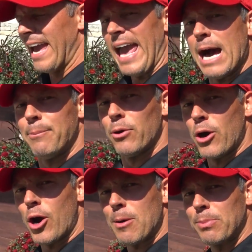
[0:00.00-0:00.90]
Apple
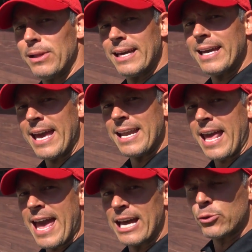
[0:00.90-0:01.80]
CarPlay
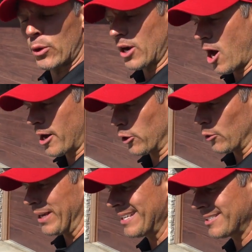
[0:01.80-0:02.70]
and Android
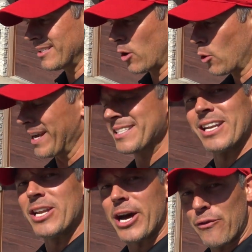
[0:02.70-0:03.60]
Auto, is it or is
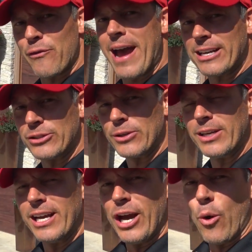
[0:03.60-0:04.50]
it not a
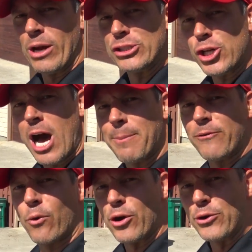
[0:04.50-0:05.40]
factor when
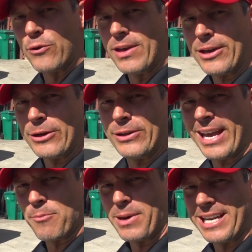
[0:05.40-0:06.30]
shopping for a new vehicle?
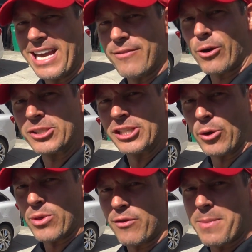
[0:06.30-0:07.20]
Hey everybody, Dave Erickson
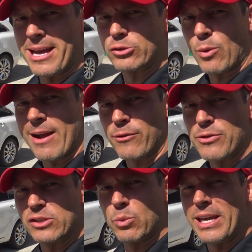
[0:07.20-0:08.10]
here with Everyman Driver,
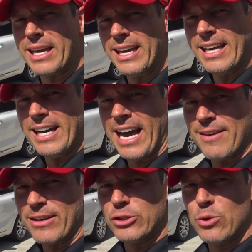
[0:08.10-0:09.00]
and this week I
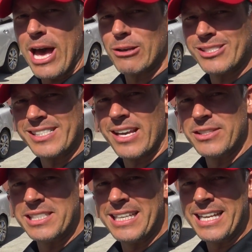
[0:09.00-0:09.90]
have a
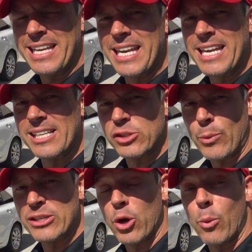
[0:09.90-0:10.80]
2017 Kia
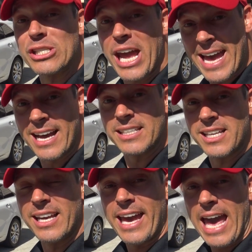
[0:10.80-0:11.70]
Sorento which
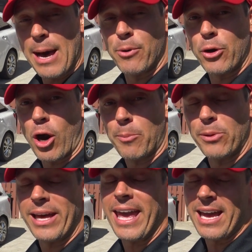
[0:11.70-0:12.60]
has Apple
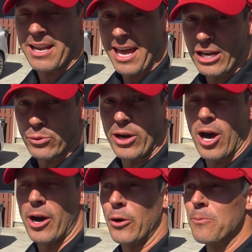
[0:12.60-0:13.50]
CarPlay and Android
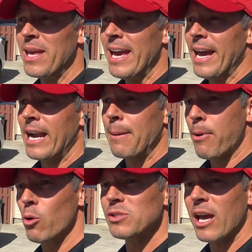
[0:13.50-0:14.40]
Auto. And I
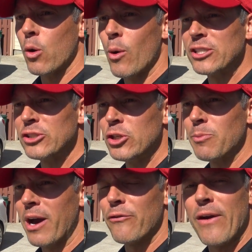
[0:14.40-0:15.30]
posed that question to
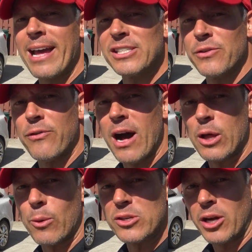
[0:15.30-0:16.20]
my fans and
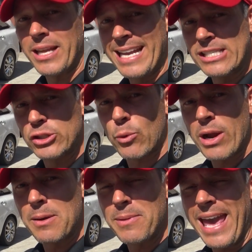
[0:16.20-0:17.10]
followers on
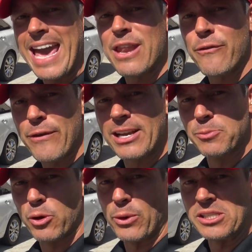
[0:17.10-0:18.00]
Instagram and
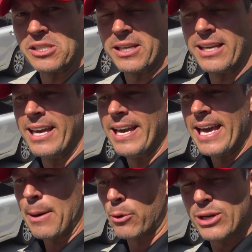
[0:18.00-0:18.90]
Facebook recently.
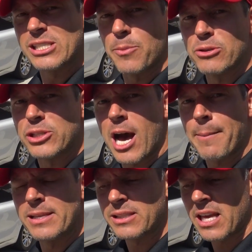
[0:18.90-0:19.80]
I'm going to read some of those
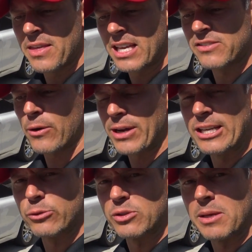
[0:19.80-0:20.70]
comments because I think it's very
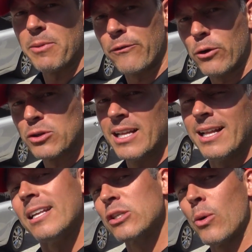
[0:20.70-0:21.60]
interesting, but first
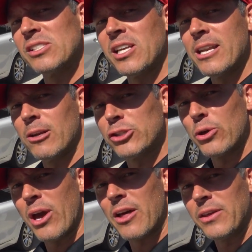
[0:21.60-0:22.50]
let's go inside and I'll show
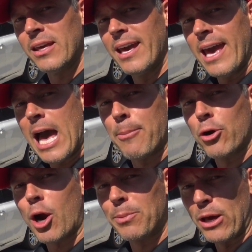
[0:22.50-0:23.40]
you how the Apple
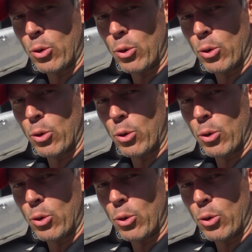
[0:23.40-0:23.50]
CarPlay